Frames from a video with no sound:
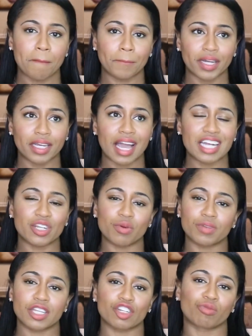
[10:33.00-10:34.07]
but I don't
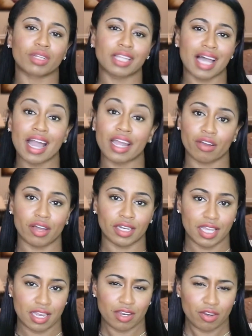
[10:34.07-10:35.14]
need to rely on
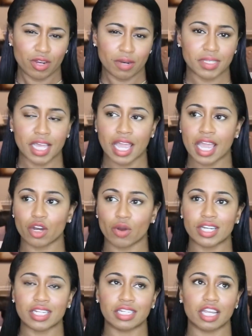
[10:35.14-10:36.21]
it. You know what I'm saying? Or I
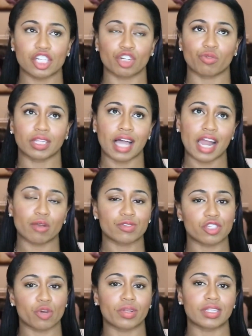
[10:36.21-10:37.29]
didn't need to rely on
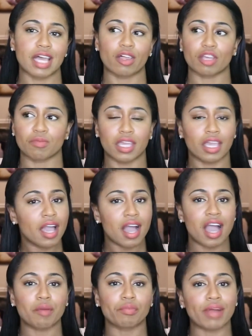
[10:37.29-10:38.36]
someone telling me
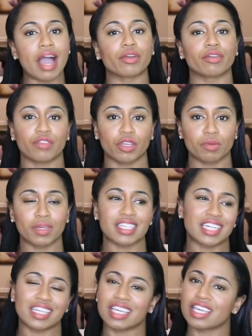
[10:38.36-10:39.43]
I'm proud of you, because I
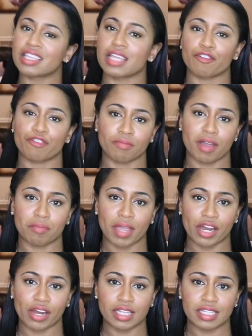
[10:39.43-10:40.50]
didn't get that from my
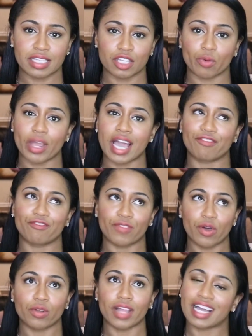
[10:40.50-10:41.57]
parents the way I
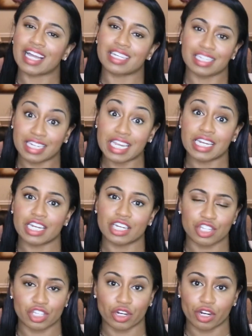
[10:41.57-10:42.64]
felt like I needed and
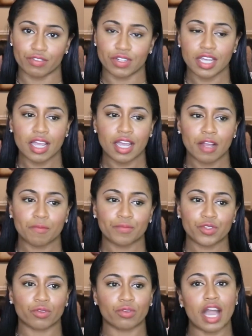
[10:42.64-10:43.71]
deserved.
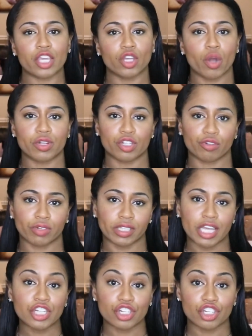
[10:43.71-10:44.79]
So now you go into
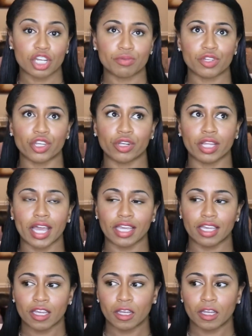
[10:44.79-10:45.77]
relationships and you're like